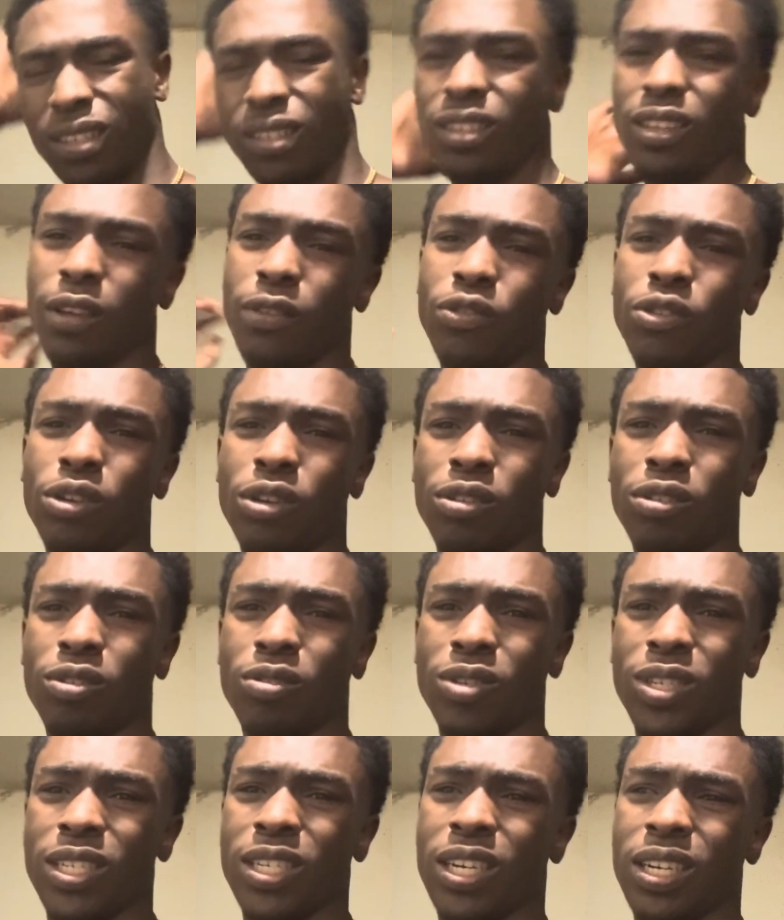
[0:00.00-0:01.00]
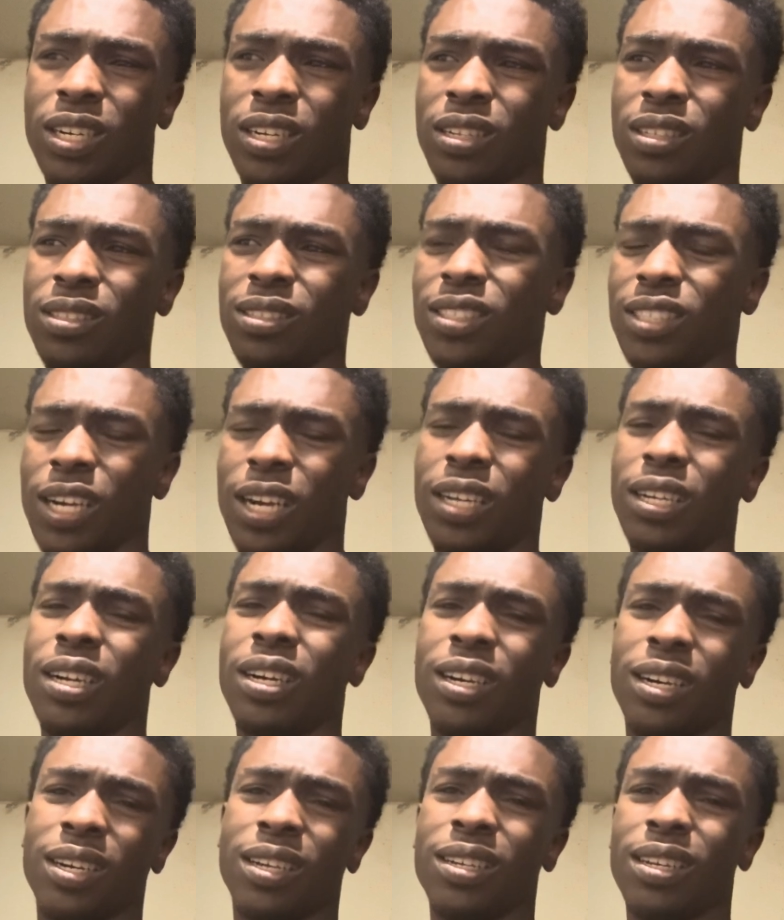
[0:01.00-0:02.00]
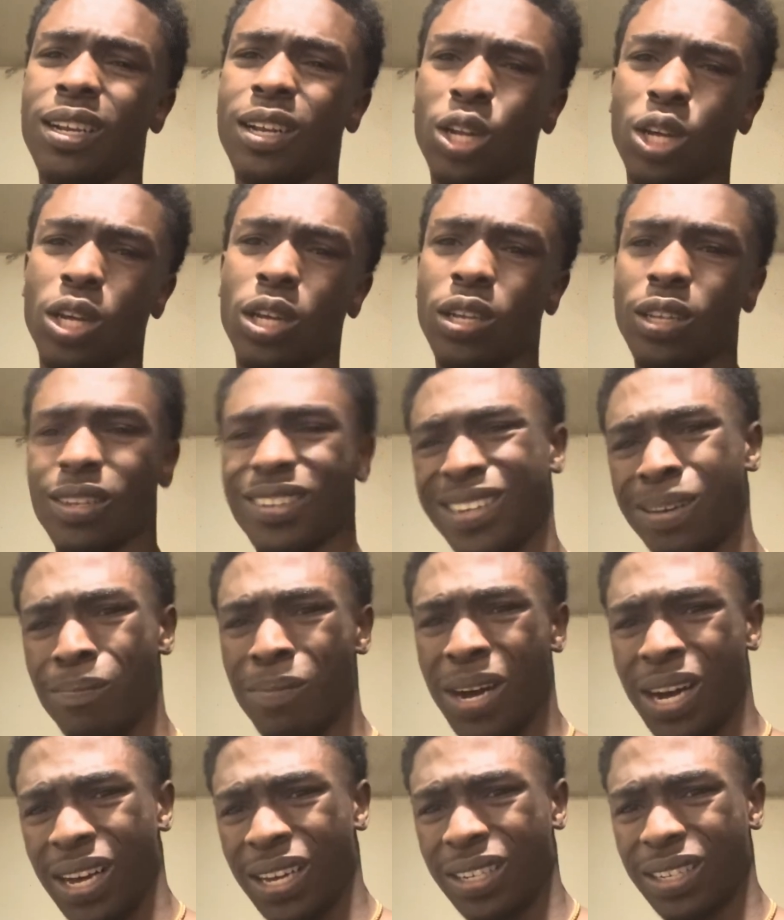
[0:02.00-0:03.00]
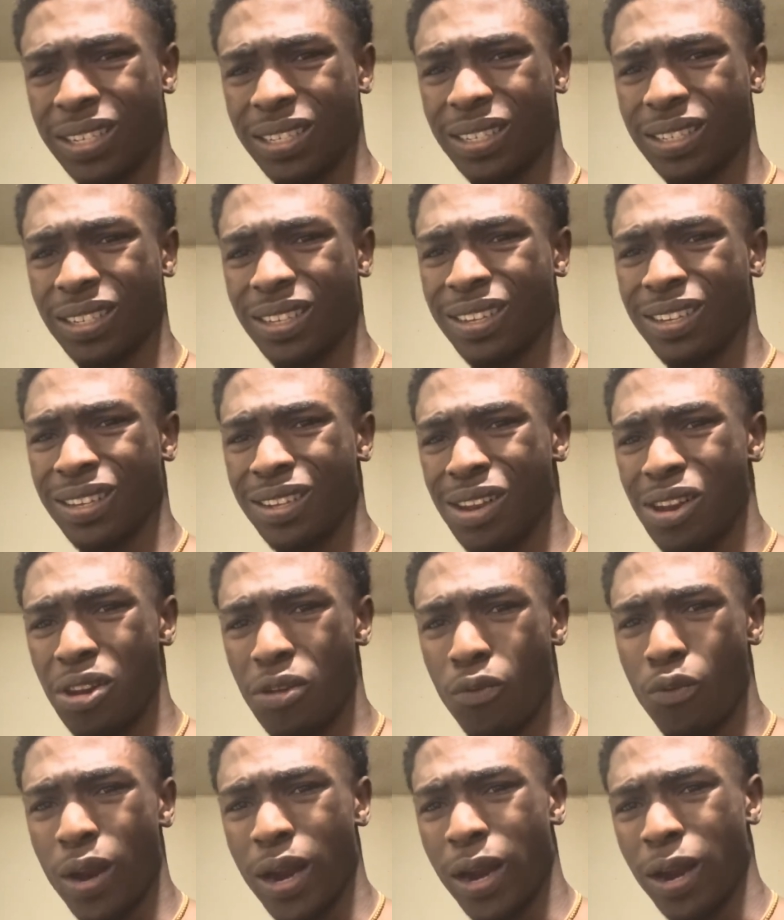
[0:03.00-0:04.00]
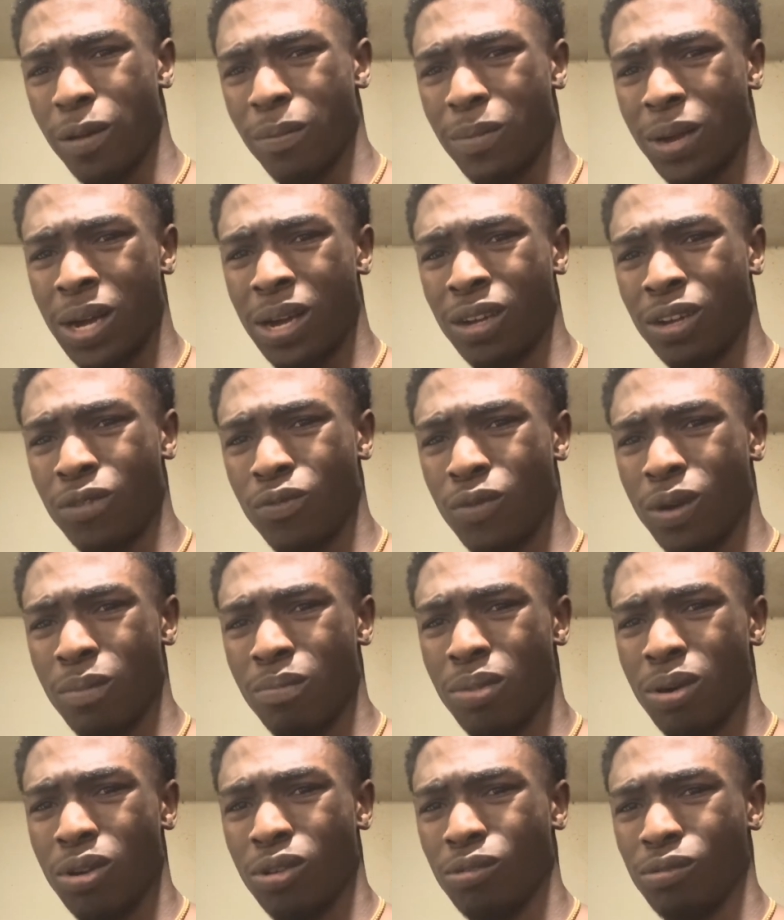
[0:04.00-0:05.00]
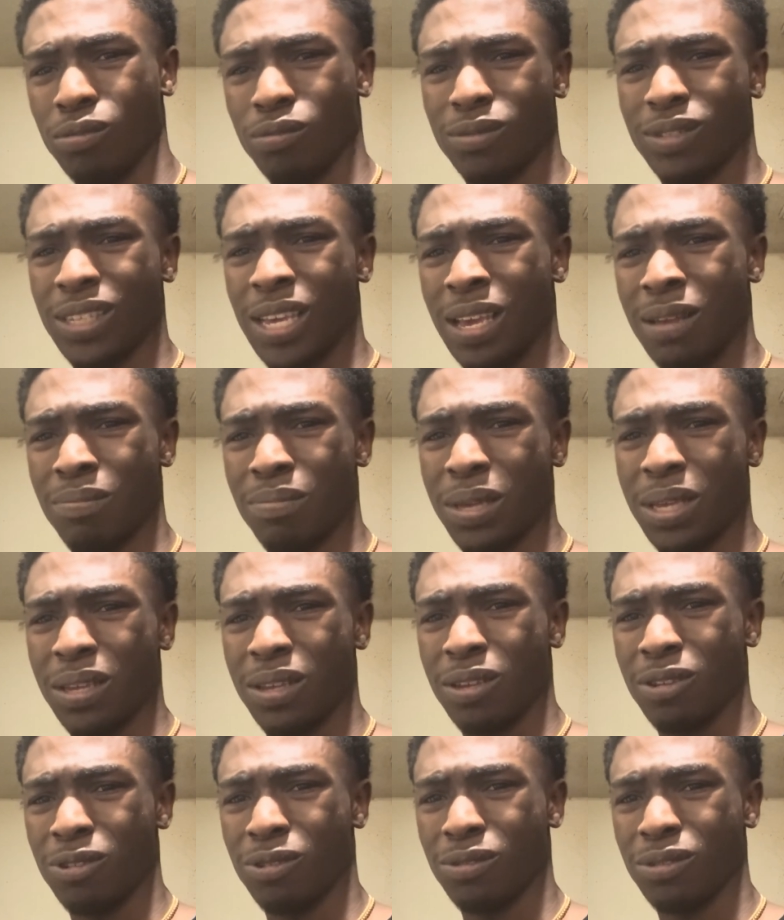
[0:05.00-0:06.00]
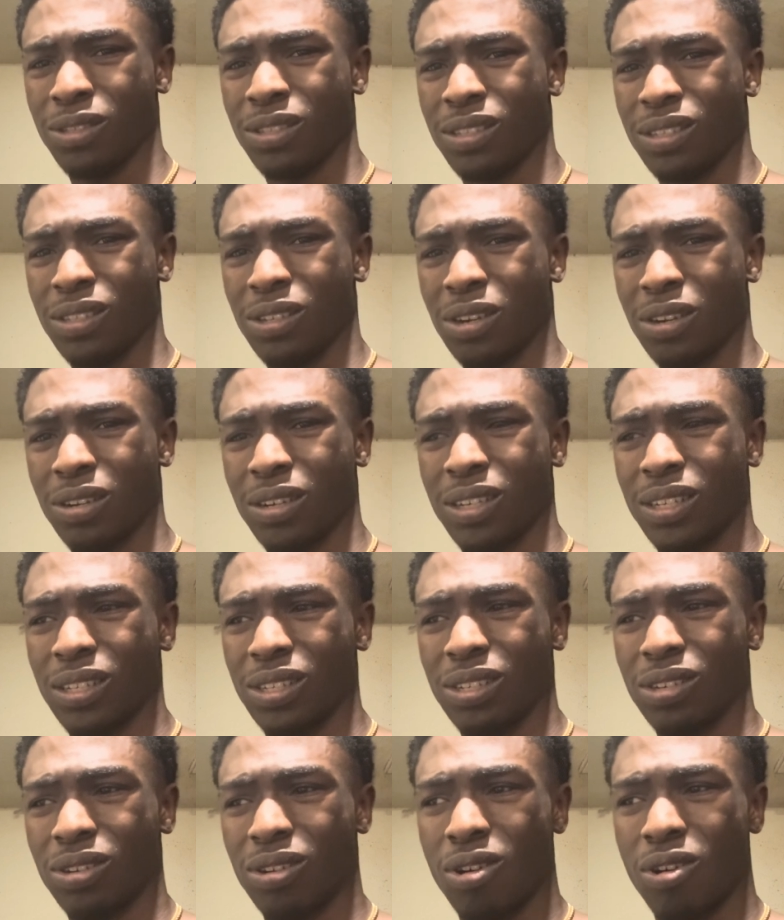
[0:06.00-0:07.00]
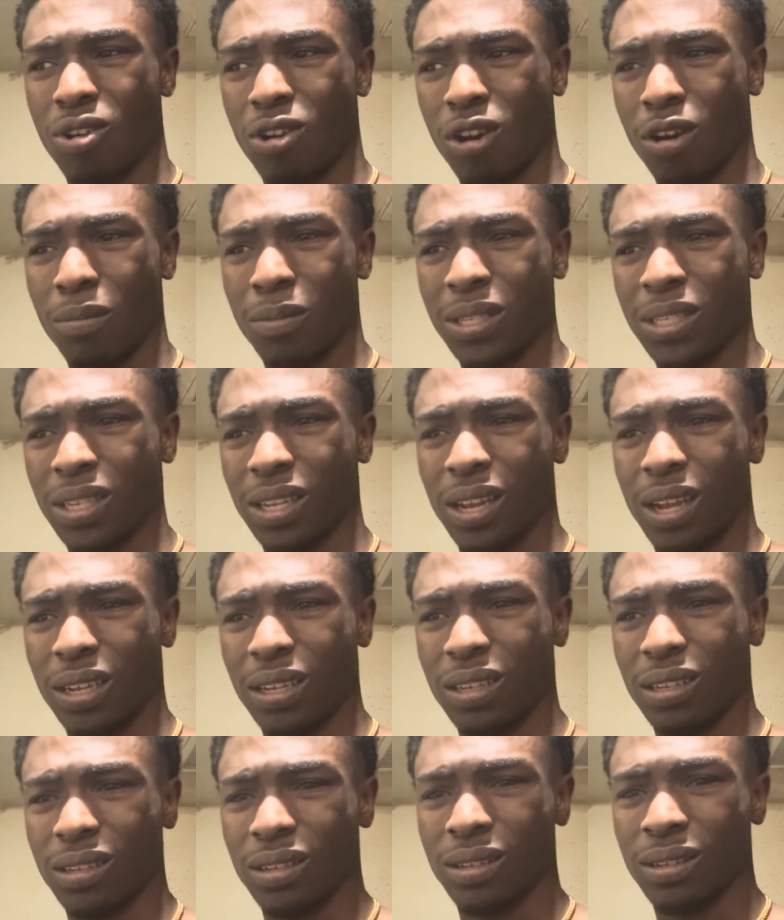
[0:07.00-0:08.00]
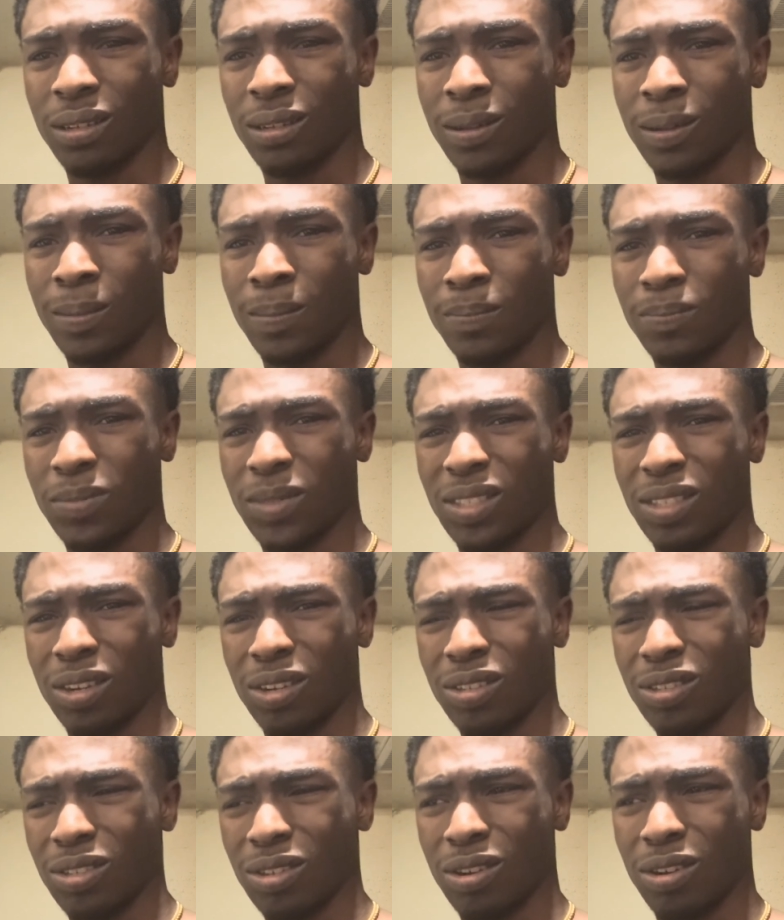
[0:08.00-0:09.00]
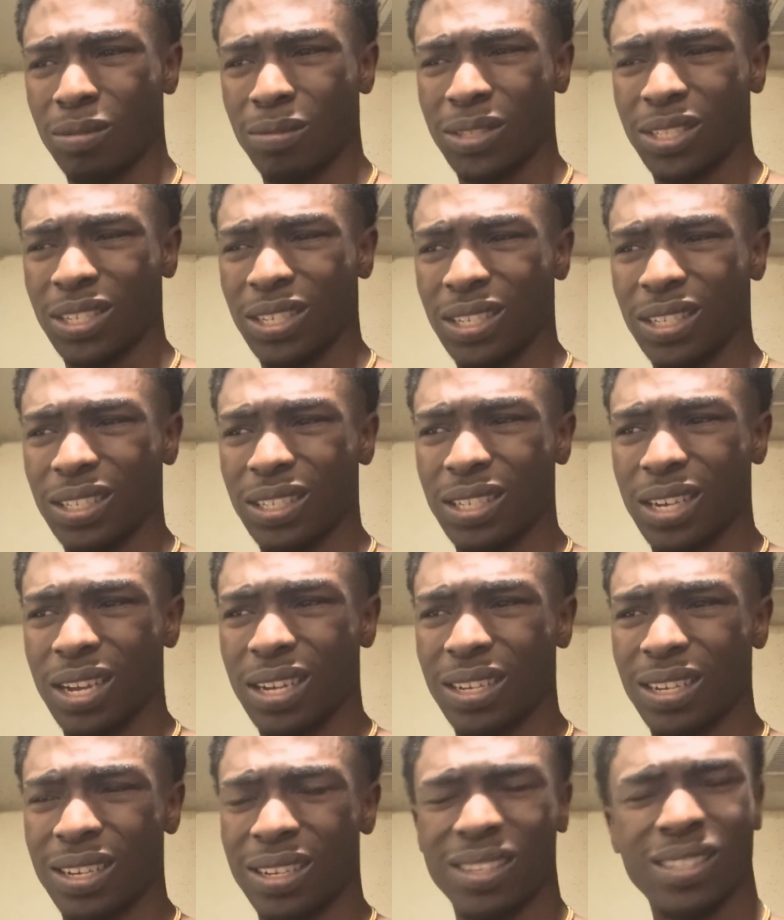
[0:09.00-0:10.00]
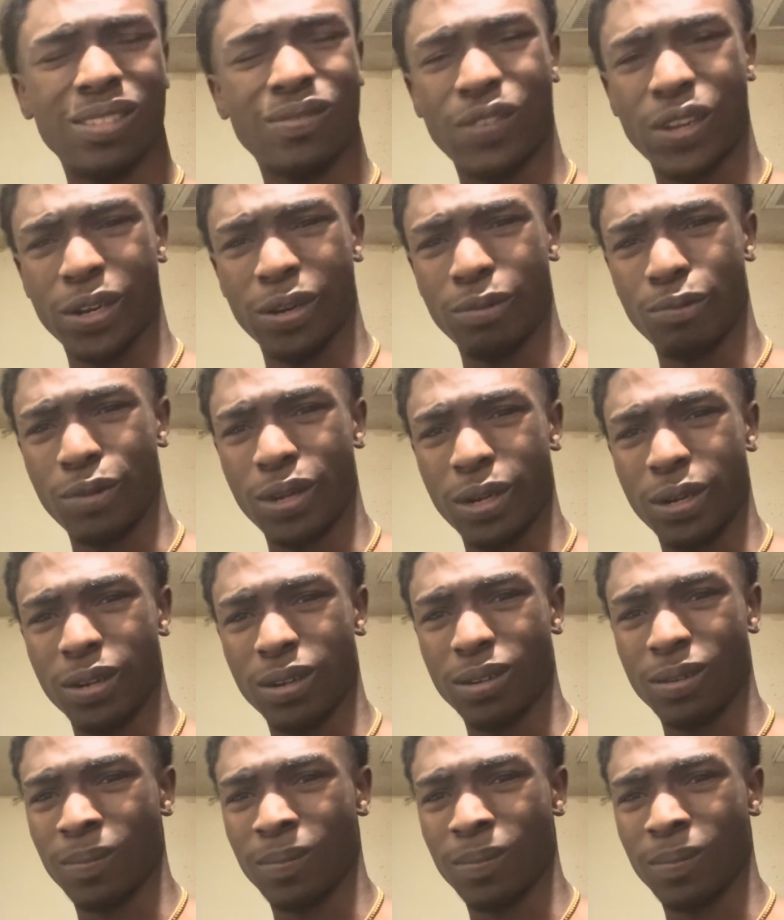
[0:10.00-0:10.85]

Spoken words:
If you don't know what Jagan, the manga, the weird manga where bro take pills to turn his arm into a shotgun. It's very weird.